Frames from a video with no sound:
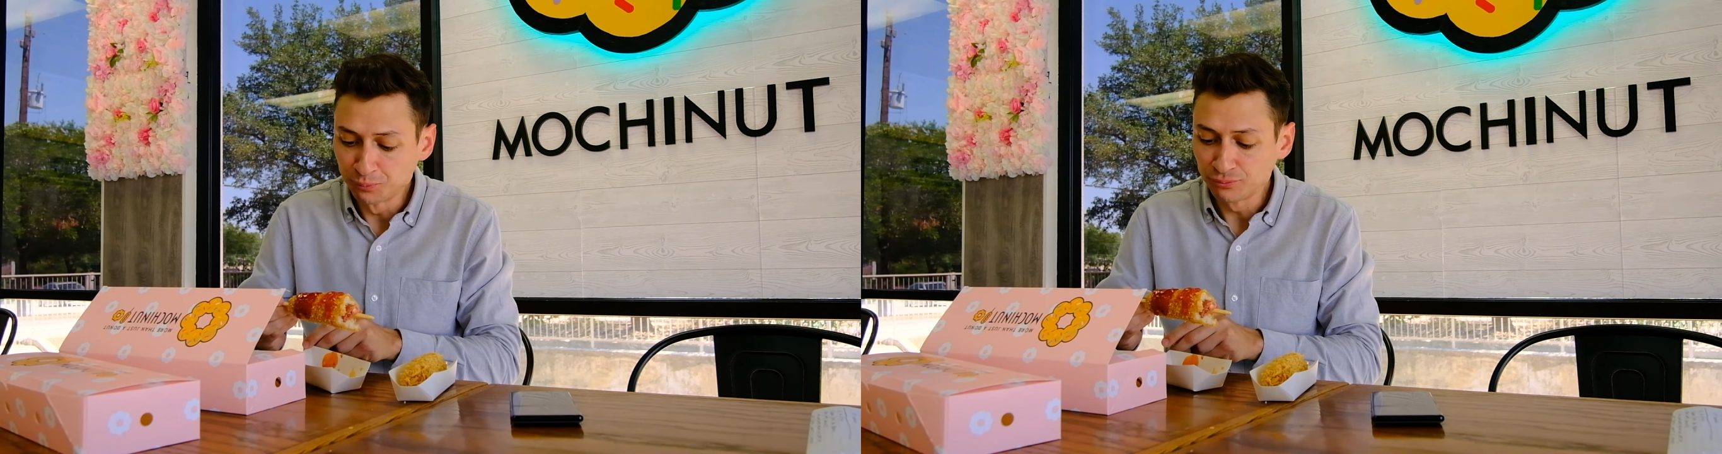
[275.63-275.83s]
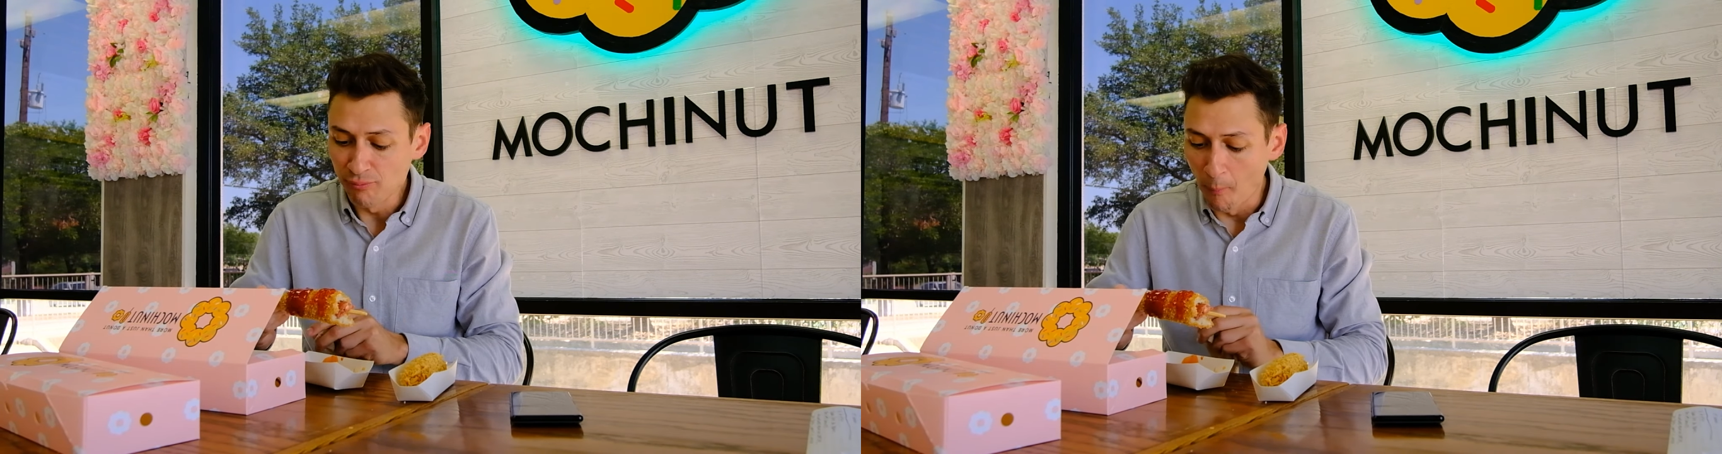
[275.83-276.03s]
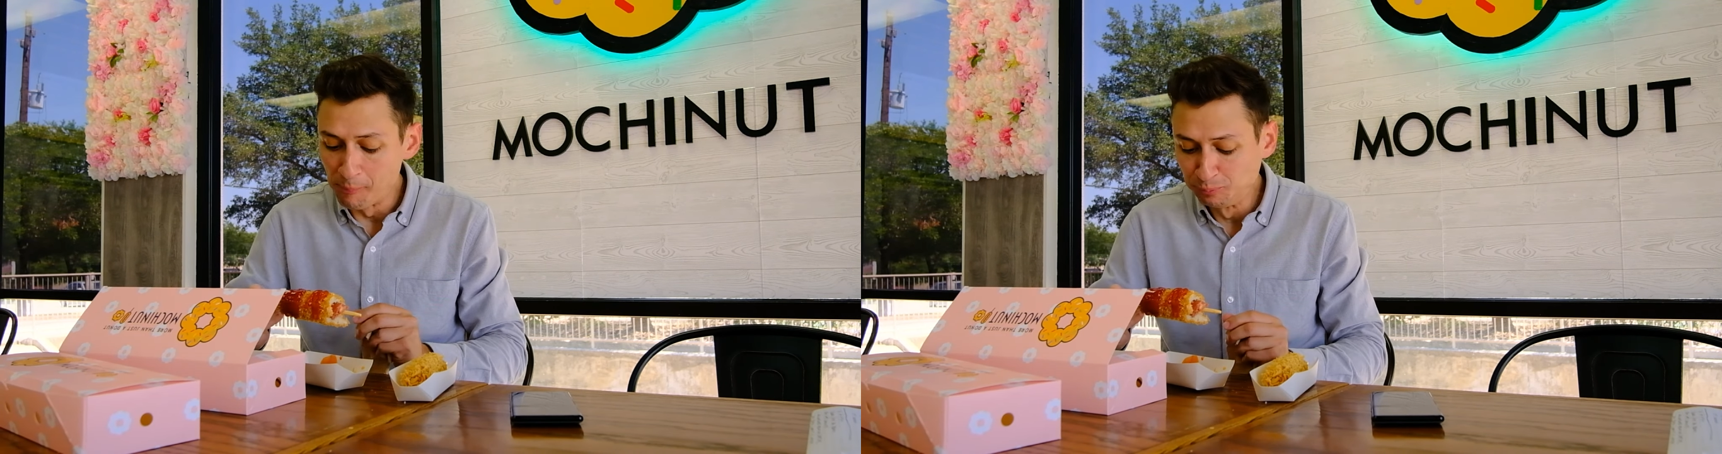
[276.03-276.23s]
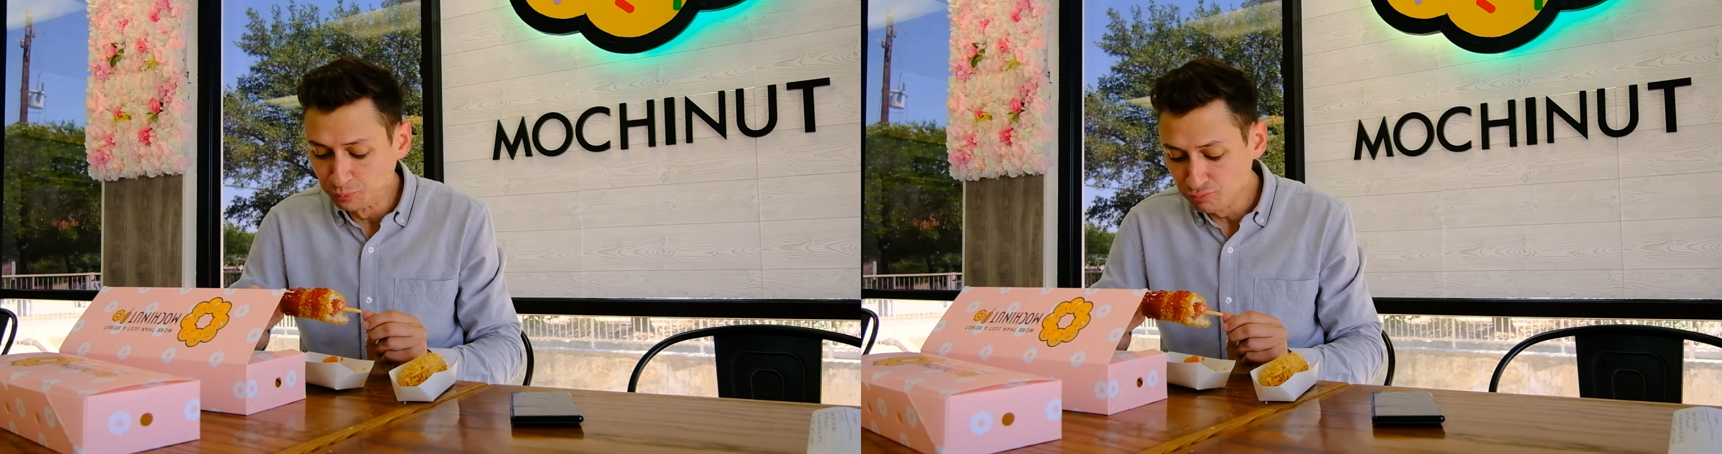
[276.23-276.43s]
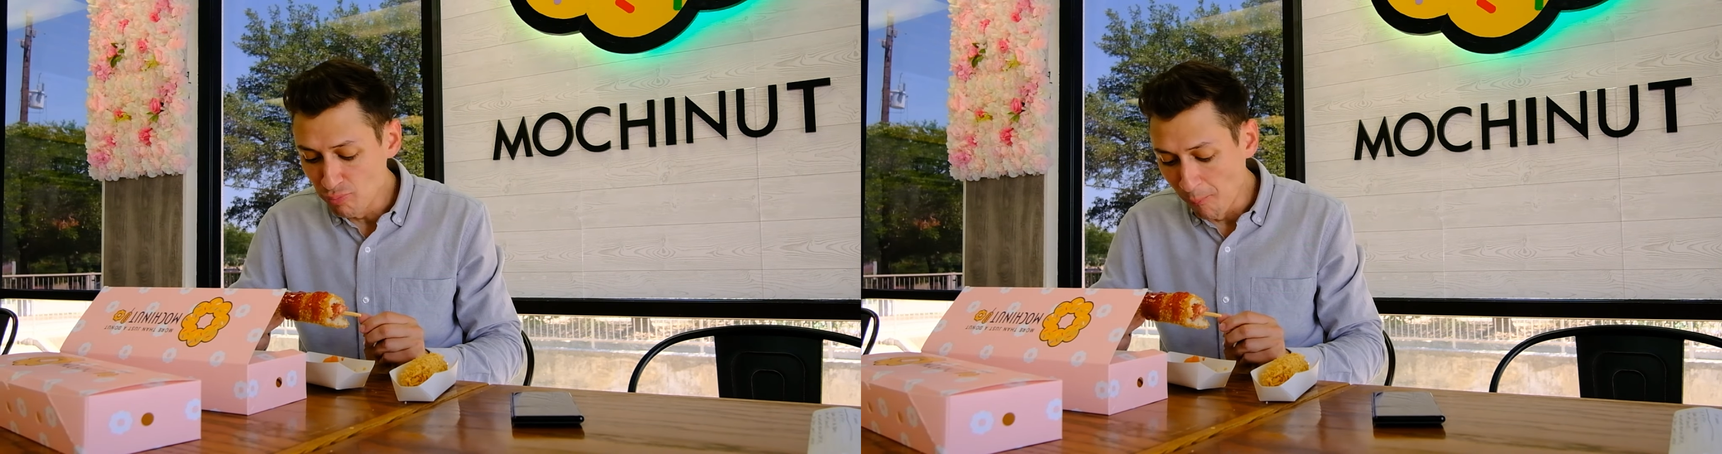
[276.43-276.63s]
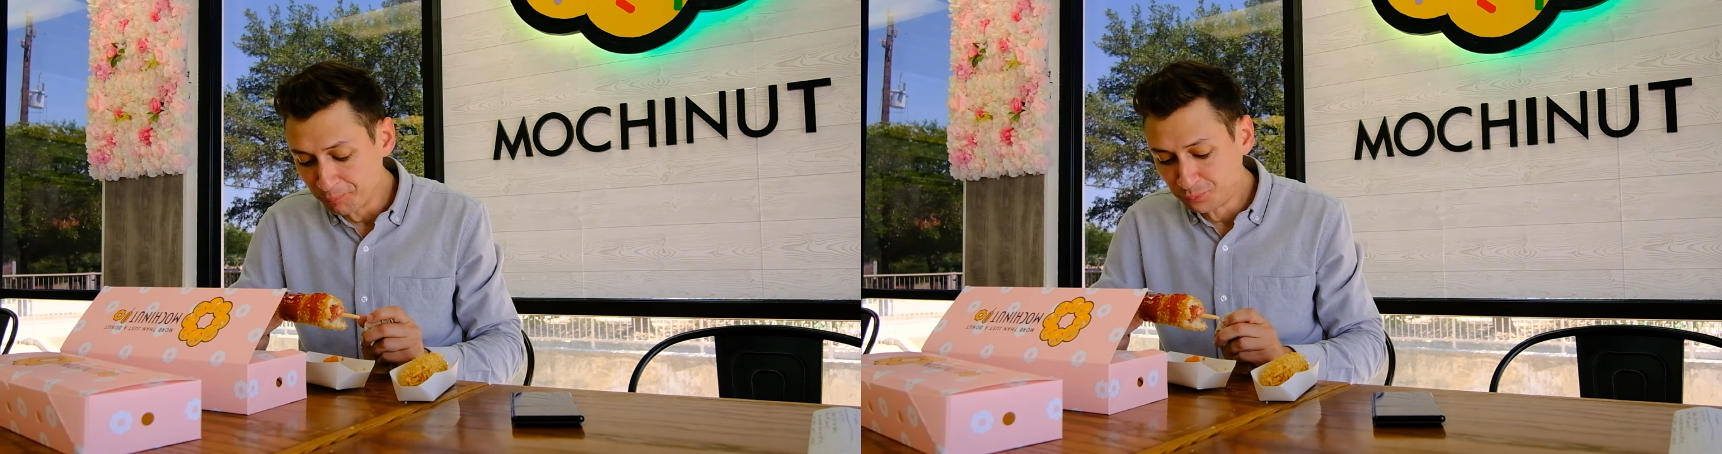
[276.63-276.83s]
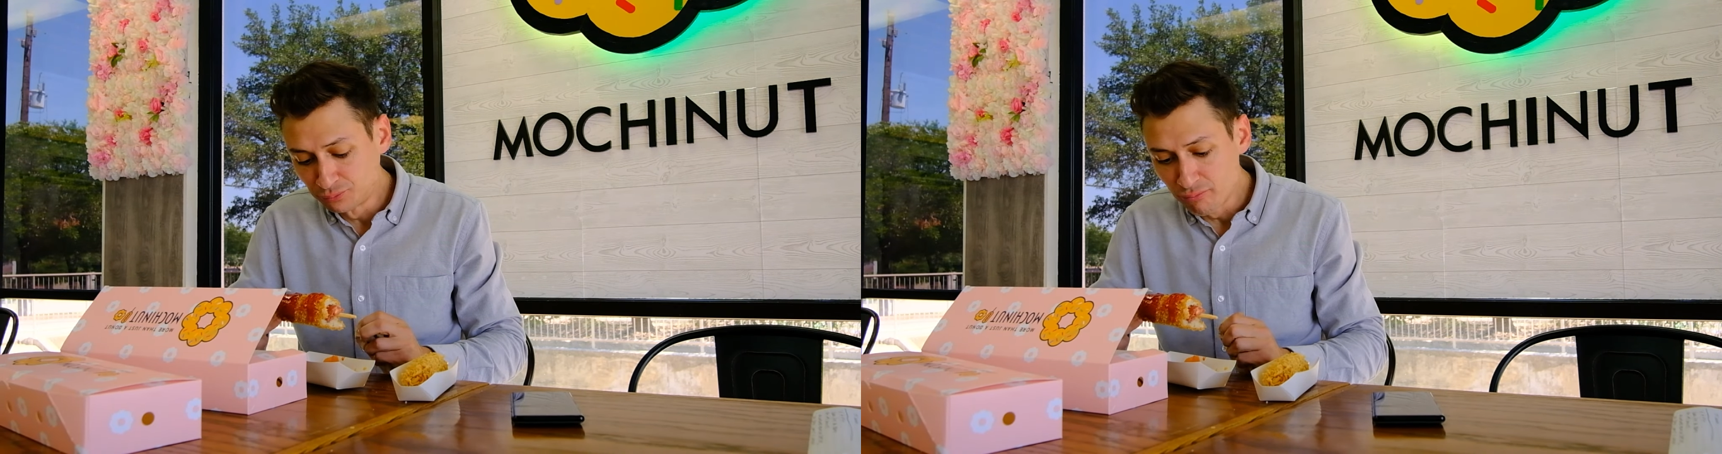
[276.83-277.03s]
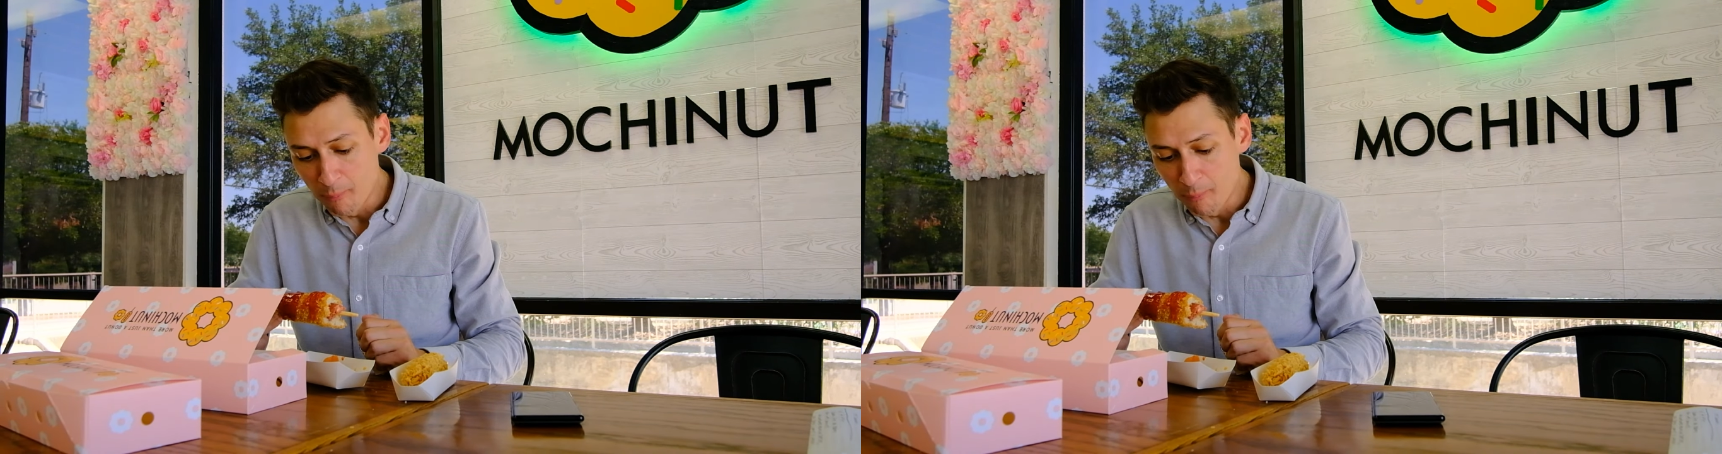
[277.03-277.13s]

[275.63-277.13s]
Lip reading: or other toppings